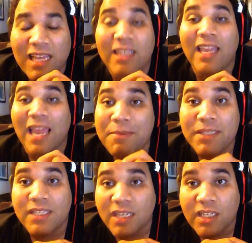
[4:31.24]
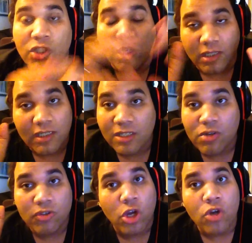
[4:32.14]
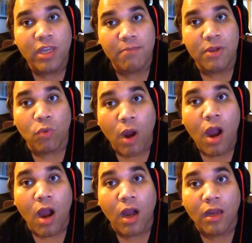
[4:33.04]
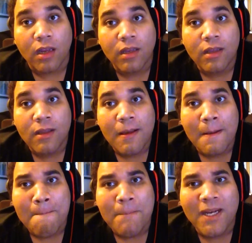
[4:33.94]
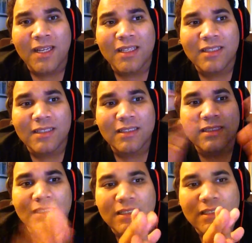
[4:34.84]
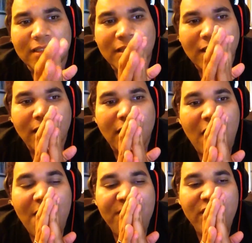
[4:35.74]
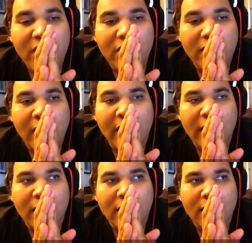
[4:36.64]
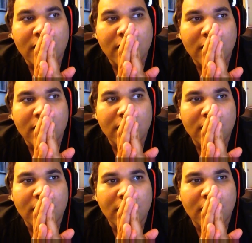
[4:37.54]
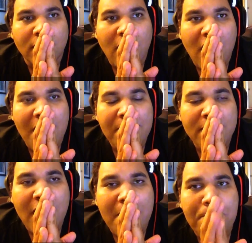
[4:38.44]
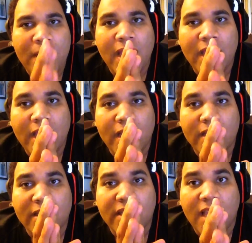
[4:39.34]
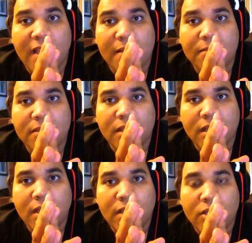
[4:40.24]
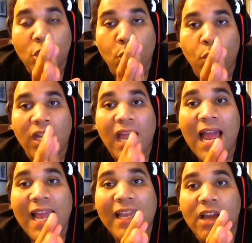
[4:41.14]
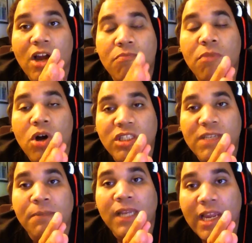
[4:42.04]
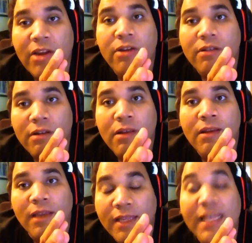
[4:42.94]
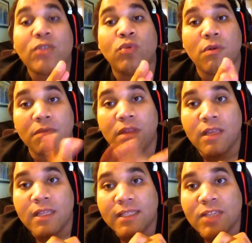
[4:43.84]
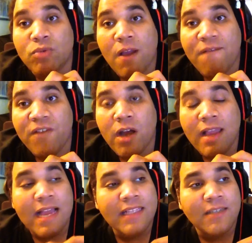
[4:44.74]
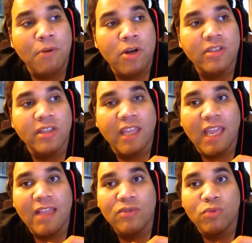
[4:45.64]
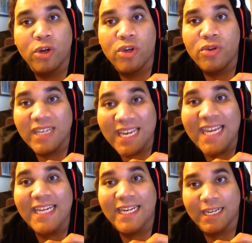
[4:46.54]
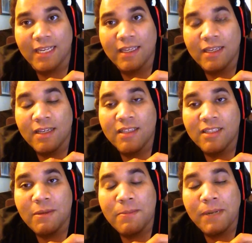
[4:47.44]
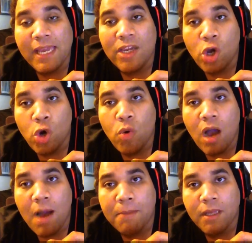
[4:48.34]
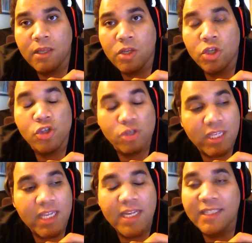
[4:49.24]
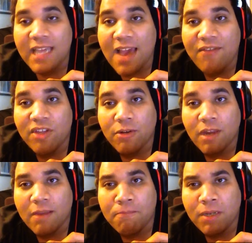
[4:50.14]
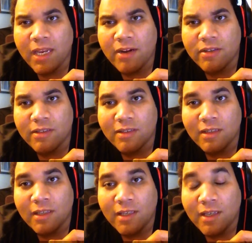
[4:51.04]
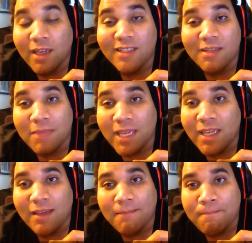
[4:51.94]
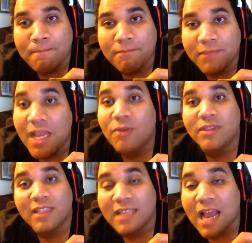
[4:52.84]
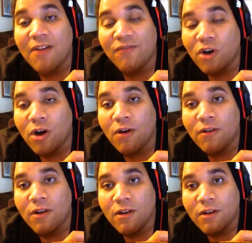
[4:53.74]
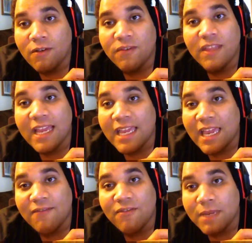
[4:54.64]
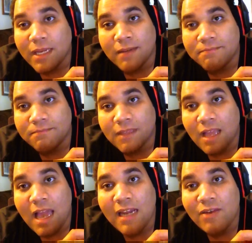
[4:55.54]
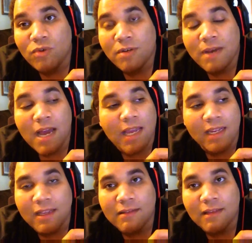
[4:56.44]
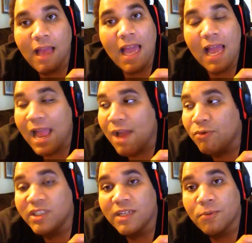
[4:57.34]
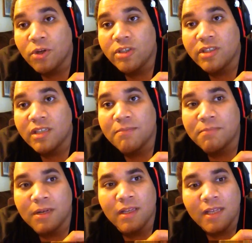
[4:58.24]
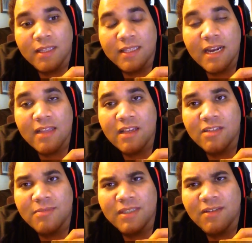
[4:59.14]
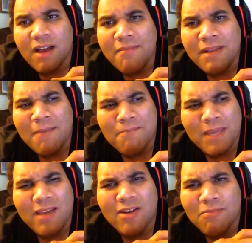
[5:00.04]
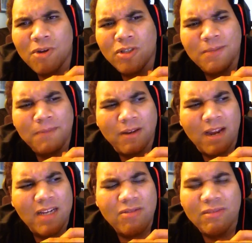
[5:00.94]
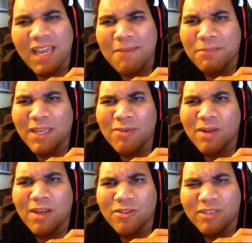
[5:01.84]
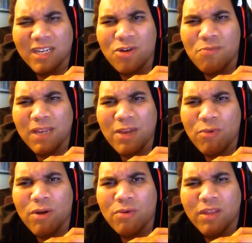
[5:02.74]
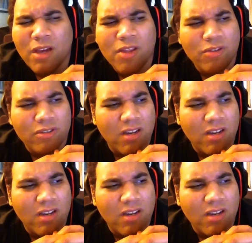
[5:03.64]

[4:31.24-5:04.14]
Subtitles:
the game is good. Don't get me wrong, but I felt like I'm not big into games that rely on multiplayer, and that's why I felt. I got to parts of the games where you needed to be playing co-op. You needed to have other players, and to me, that was the downfall for that game for me. I didn't want to buy it. I was gonna purchase it, but then I thought to myself, I'm not big on multiplayer. I don't like playing with others. I don't play well with others